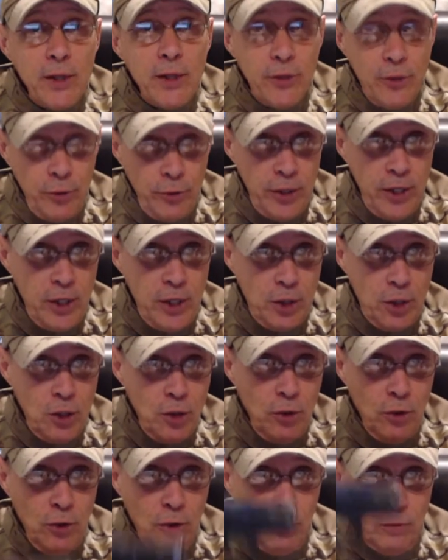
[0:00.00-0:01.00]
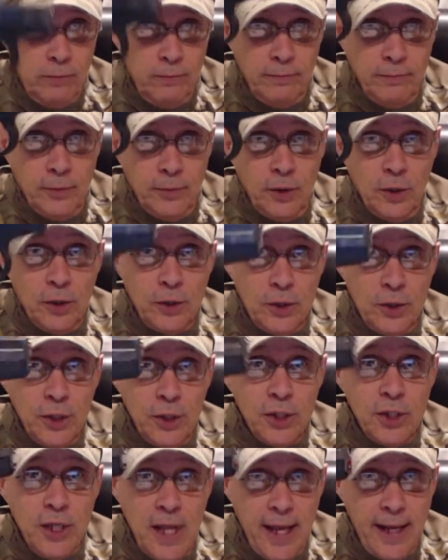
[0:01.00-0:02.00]
P32. Looks
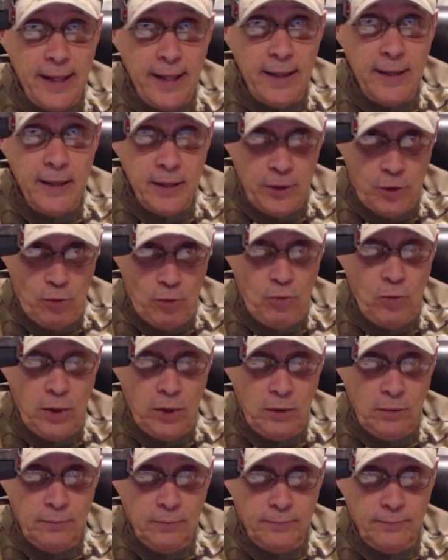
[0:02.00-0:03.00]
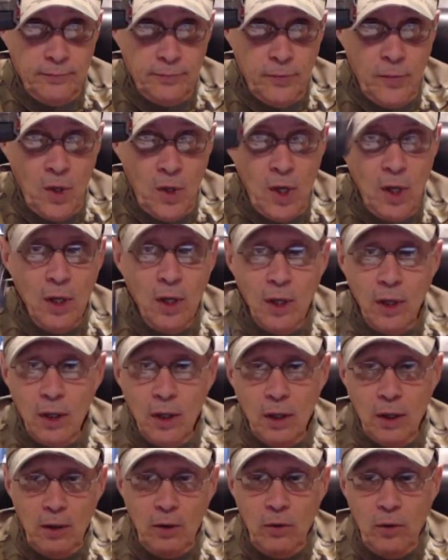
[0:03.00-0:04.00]
just like this one.
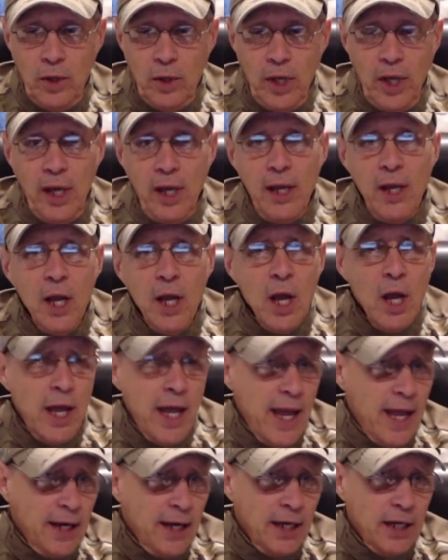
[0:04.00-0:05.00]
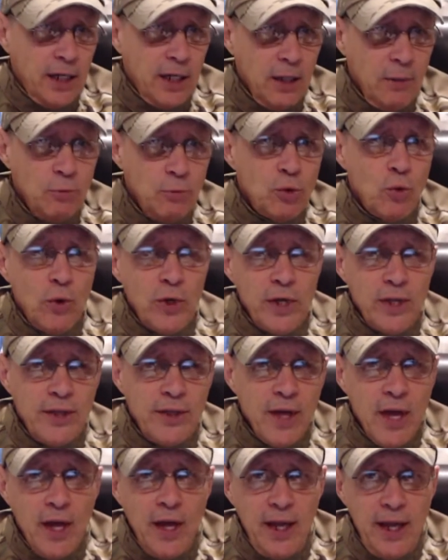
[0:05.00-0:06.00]
Okay, and it comes
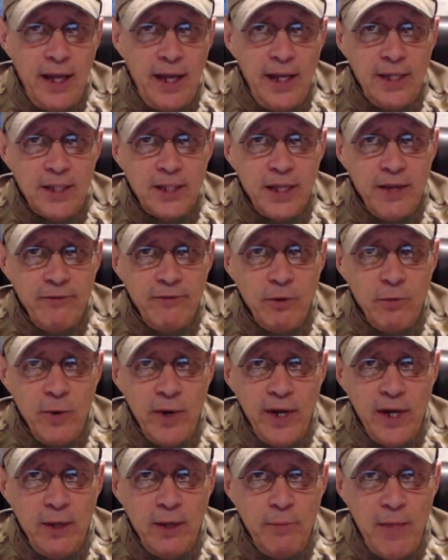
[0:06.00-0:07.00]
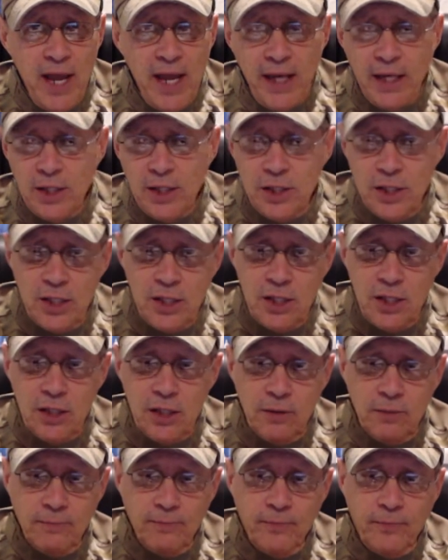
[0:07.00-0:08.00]
with a 7-round
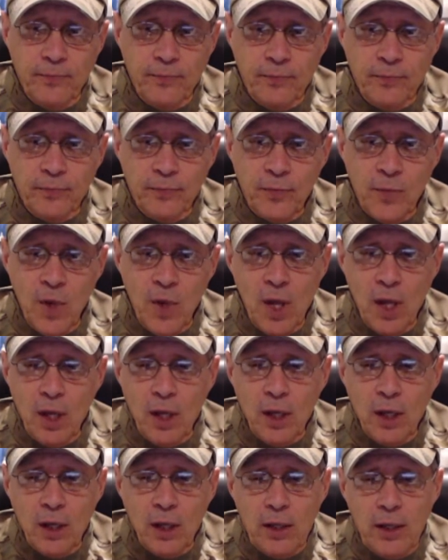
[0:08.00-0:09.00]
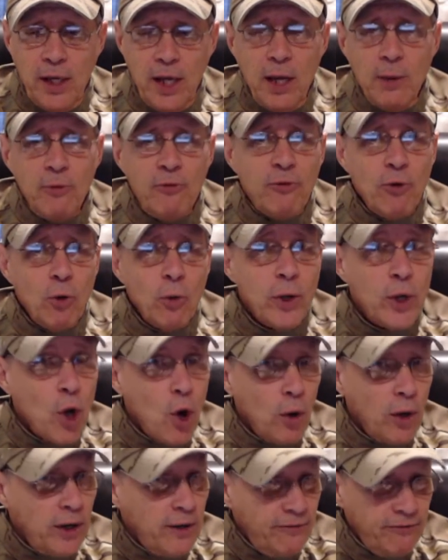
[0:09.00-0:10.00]
magazine. Now, before
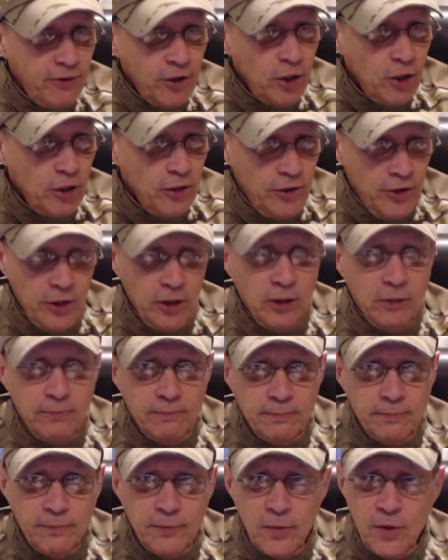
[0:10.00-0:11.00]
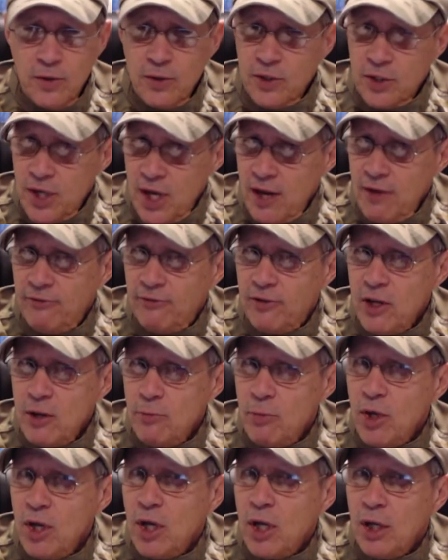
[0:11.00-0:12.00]
we go any further,
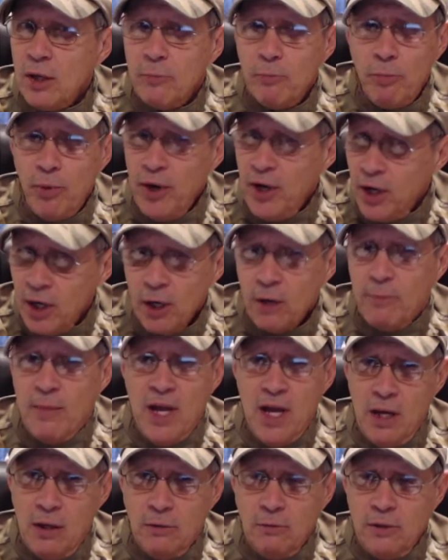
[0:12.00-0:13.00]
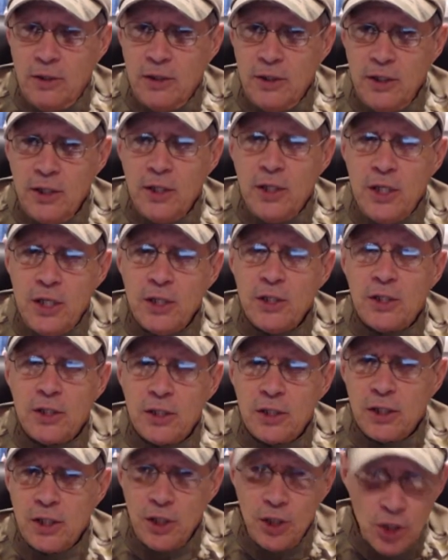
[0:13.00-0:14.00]
safety being paramount in
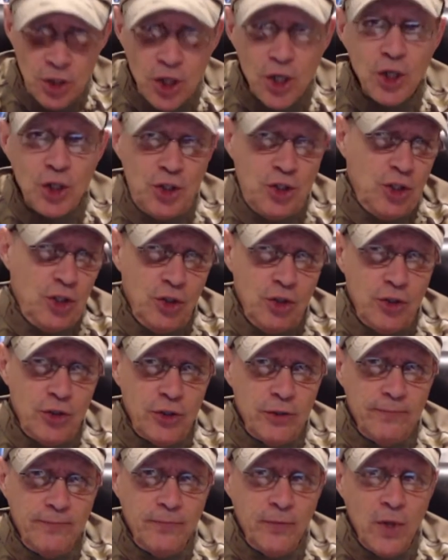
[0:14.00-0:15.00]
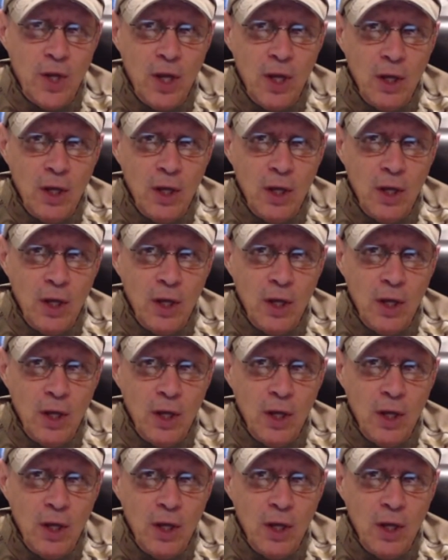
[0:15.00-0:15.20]
these conditions,